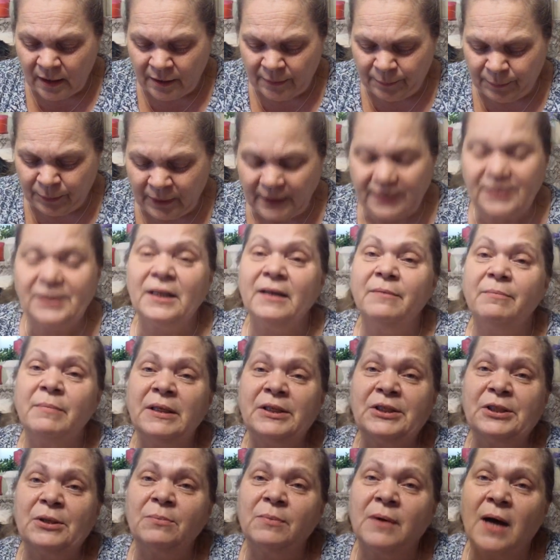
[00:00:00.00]
Please leave me
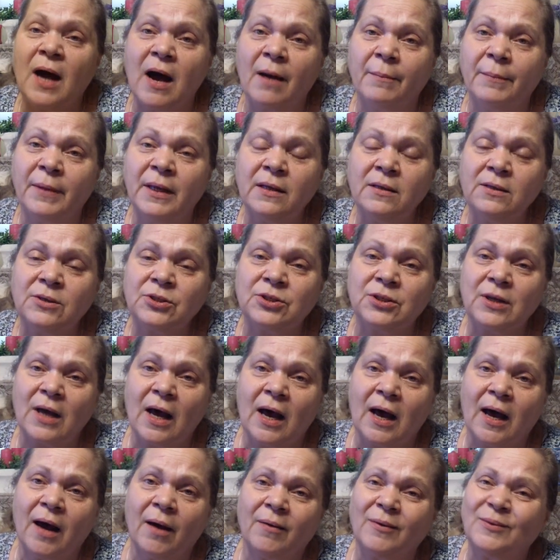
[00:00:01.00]
some comments.
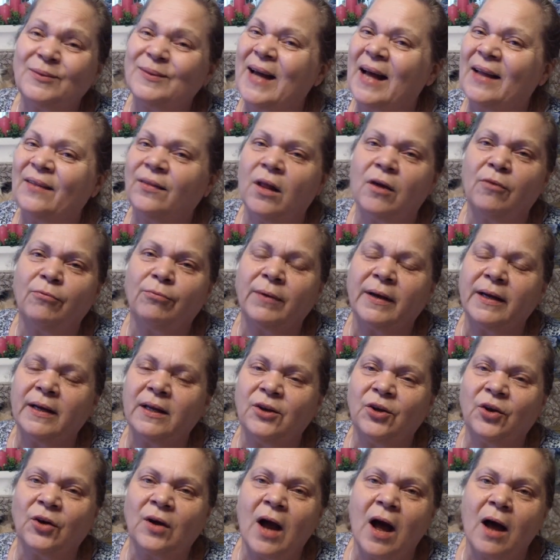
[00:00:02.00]
I love reading
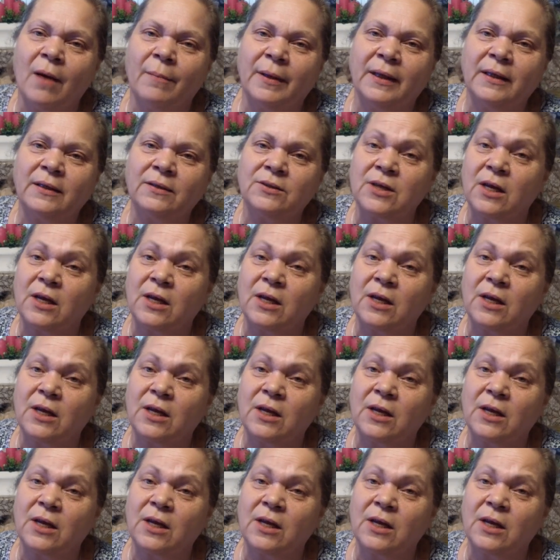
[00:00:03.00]
your comments.